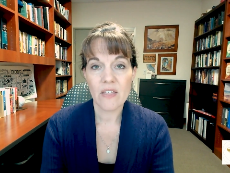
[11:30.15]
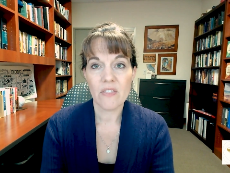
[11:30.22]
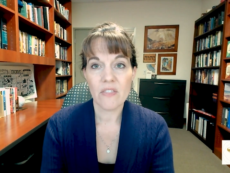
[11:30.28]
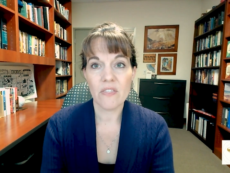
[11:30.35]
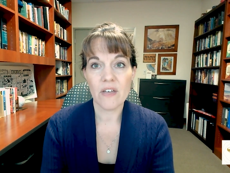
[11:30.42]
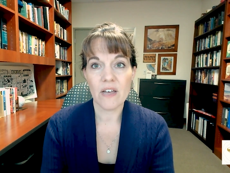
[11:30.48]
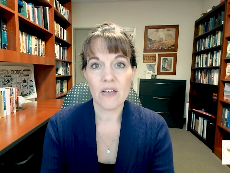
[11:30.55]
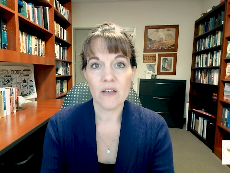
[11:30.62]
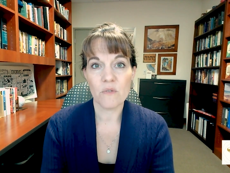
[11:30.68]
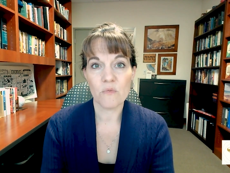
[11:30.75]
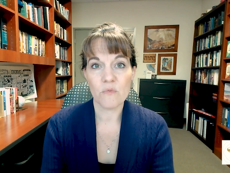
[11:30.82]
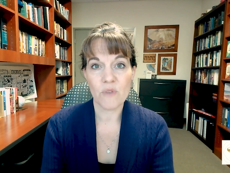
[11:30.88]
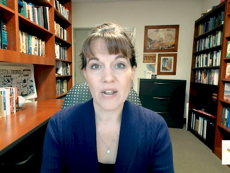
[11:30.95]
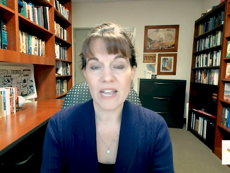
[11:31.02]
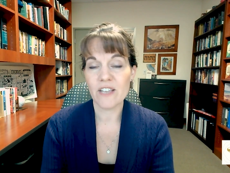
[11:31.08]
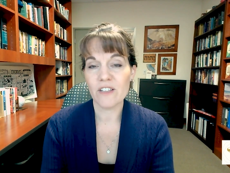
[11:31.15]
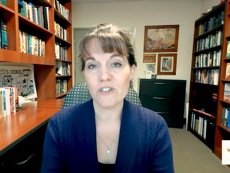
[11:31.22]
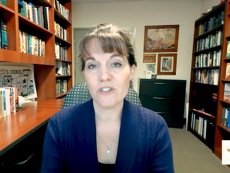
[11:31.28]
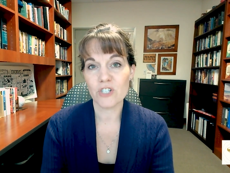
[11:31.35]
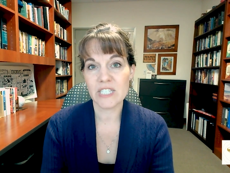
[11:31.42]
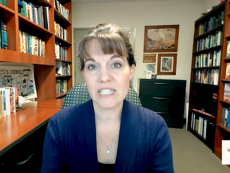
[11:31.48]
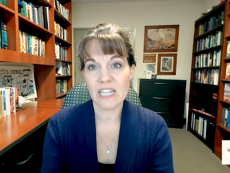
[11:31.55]
the regular
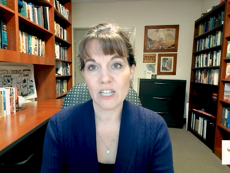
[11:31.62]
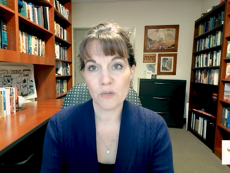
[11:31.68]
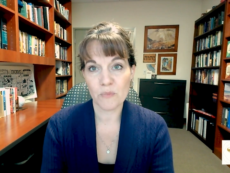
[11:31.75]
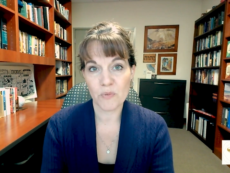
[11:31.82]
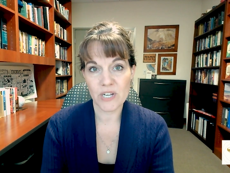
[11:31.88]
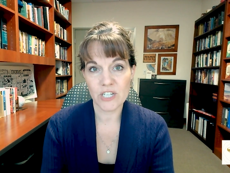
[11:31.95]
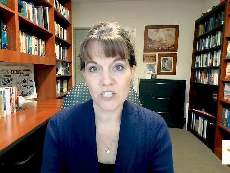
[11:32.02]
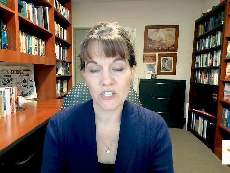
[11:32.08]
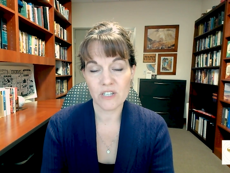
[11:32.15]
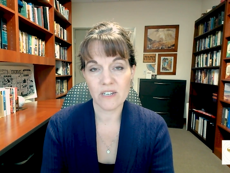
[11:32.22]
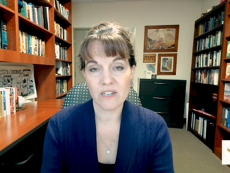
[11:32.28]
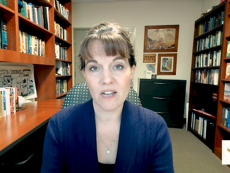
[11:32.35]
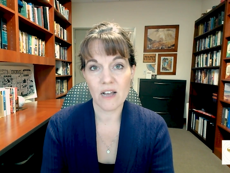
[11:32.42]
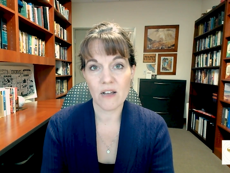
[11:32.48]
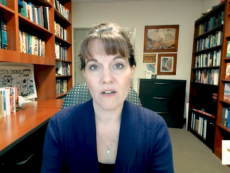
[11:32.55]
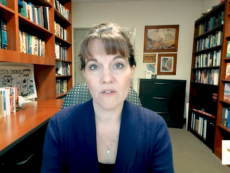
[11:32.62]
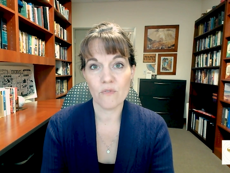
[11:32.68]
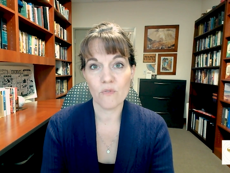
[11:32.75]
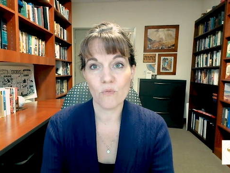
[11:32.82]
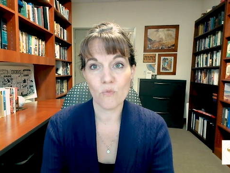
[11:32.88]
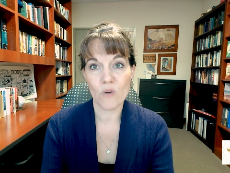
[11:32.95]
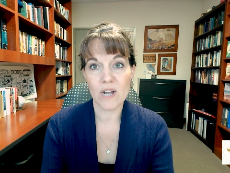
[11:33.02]
celebration of
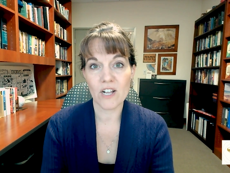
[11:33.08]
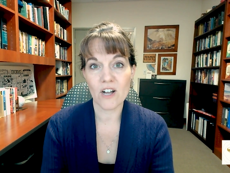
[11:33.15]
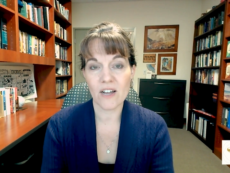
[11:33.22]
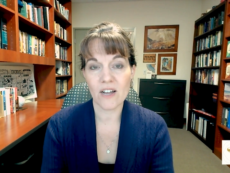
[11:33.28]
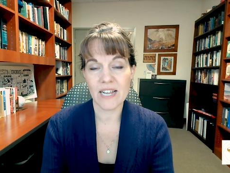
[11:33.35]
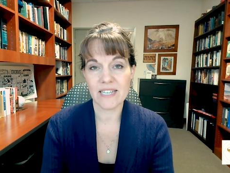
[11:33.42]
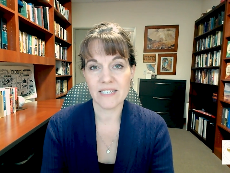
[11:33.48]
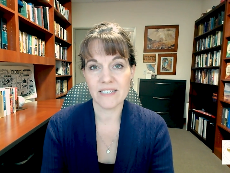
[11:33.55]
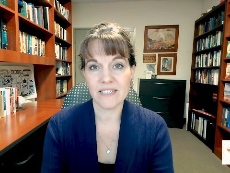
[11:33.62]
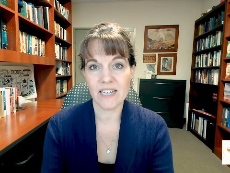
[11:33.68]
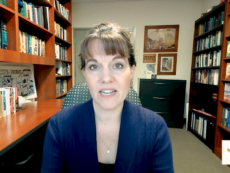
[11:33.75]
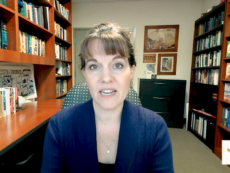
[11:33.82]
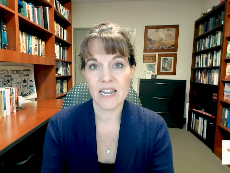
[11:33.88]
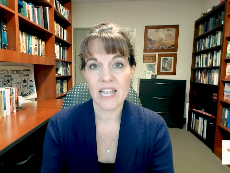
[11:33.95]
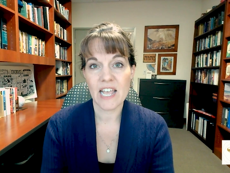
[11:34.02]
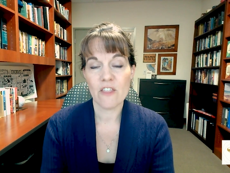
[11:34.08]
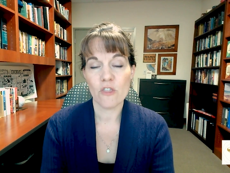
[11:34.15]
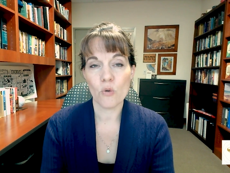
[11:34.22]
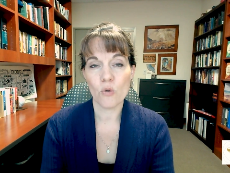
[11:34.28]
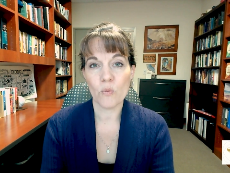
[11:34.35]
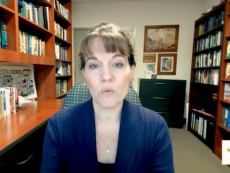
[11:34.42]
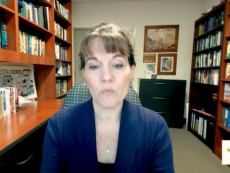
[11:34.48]
what God has done,
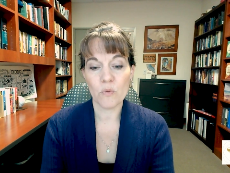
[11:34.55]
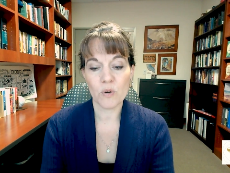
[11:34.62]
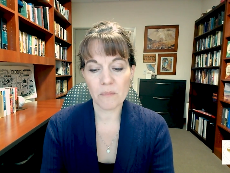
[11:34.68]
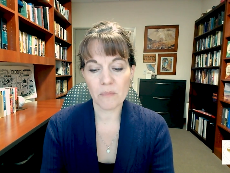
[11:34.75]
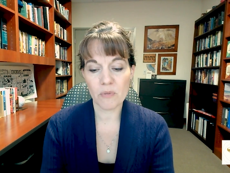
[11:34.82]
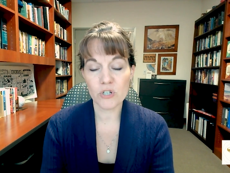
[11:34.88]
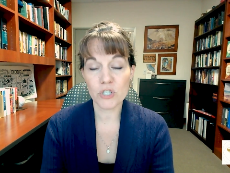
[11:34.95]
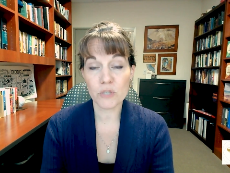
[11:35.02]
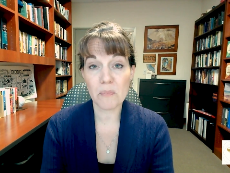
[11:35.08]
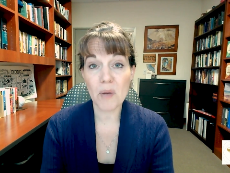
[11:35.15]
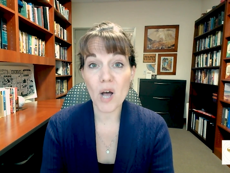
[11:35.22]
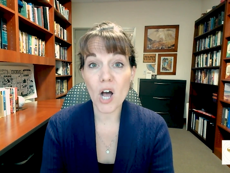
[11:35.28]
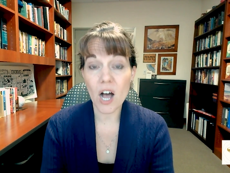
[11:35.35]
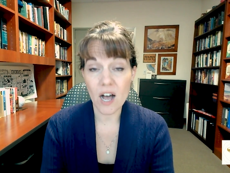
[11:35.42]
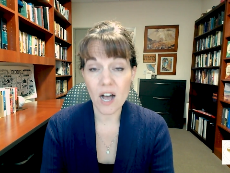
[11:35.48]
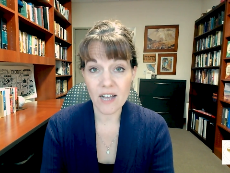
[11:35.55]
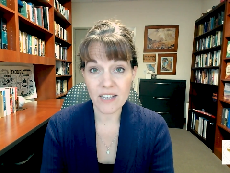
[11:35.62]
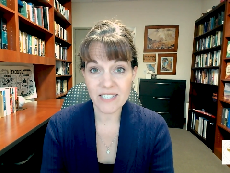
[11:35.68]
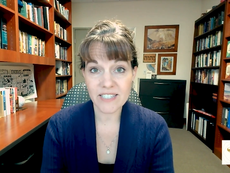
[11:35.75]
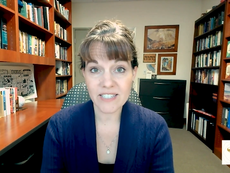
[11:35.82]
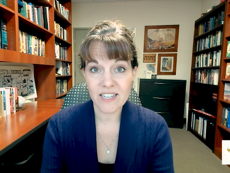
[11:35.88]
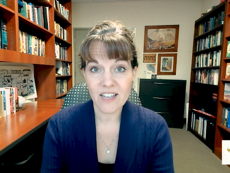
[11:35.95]
that we would push
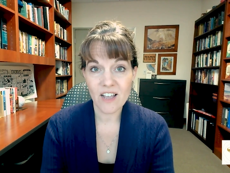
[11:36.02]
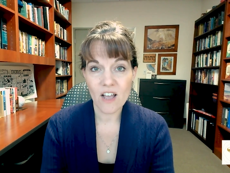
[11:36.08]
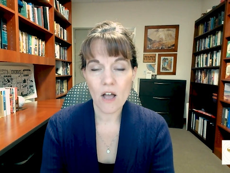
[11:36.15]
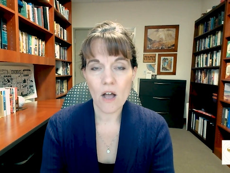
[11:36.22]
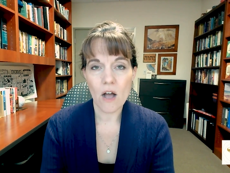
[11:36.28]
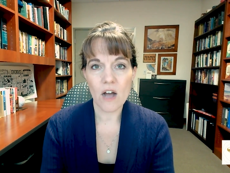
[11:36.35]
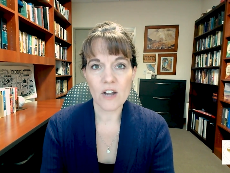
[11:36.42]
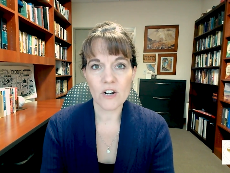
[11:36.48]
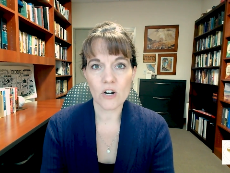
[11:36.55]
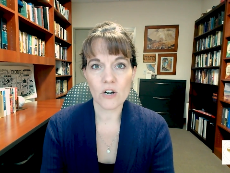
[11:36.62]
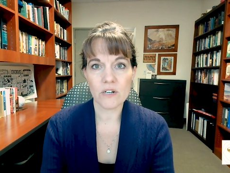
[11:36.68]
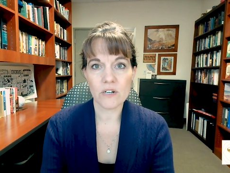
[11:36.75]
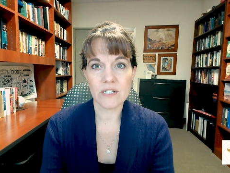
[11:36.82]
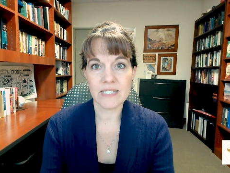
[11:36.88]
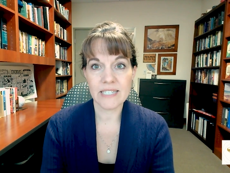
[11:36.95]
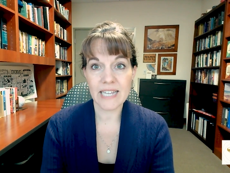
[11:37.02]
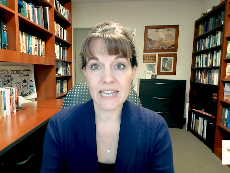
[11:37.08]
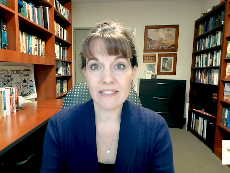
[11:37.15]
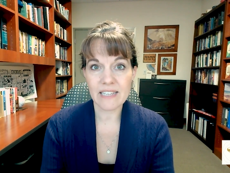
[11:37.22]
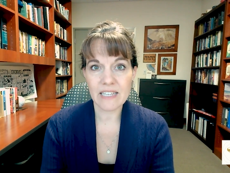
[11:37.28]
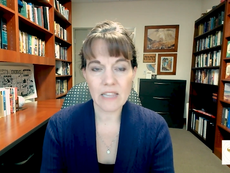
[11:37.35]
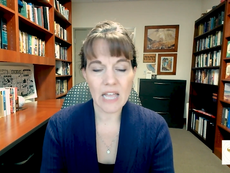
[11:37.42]
pause on our
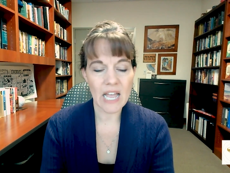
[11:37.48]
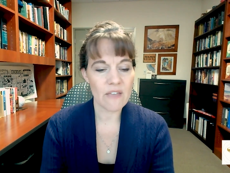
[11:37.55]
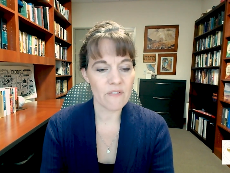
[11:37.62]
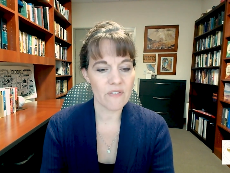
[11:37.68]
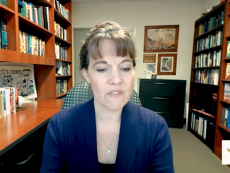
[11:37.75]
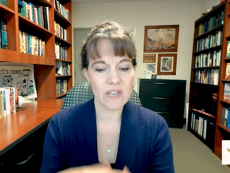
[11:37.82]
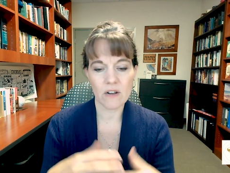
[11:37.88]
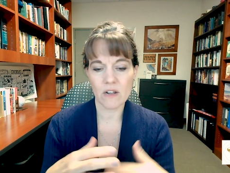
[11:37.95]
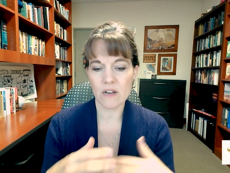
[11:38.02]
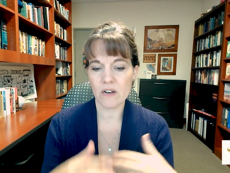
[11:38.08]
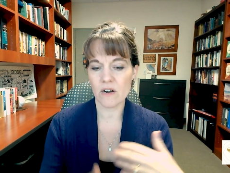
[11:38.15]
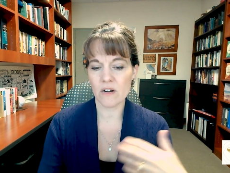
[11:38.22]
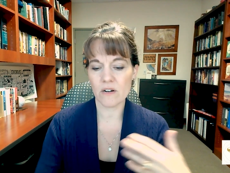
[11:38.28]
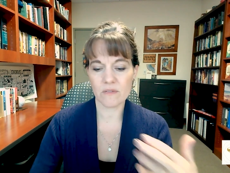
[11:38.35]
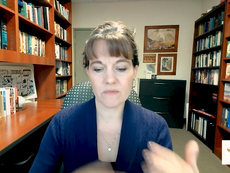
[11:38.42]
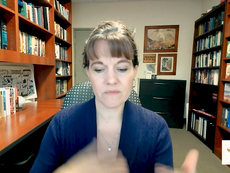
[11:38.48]
daily life and on our